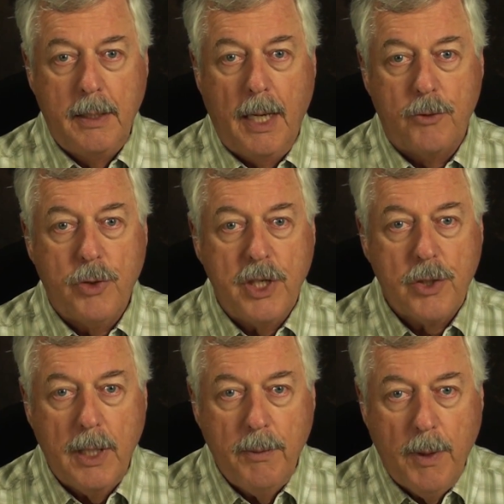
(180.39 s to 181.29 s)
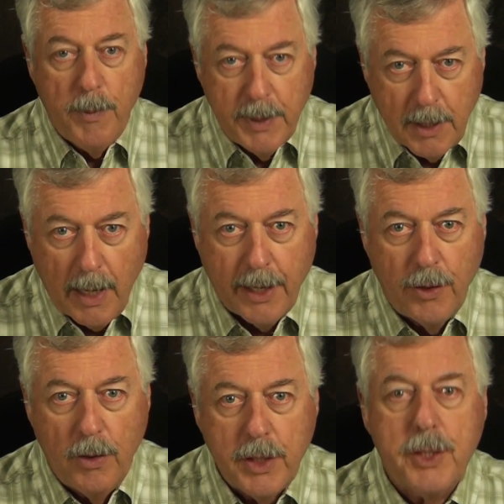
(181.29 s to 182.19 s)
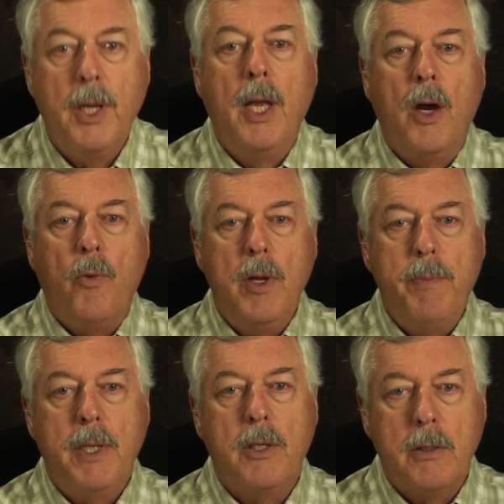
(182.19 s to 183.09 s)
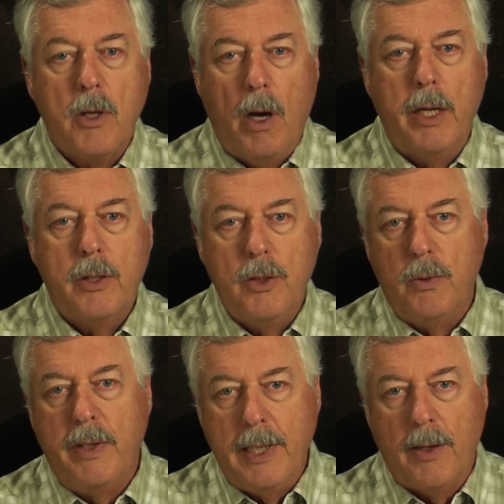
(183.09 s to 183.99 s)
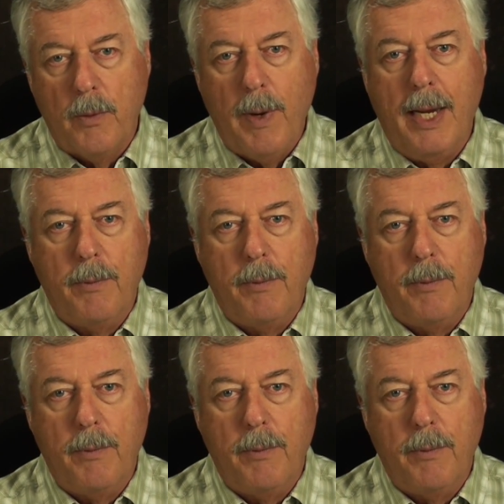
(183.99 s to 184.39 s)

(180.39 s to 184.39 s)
Now, traditionally, we've been tying on hooks, we've been taught to do it the other way.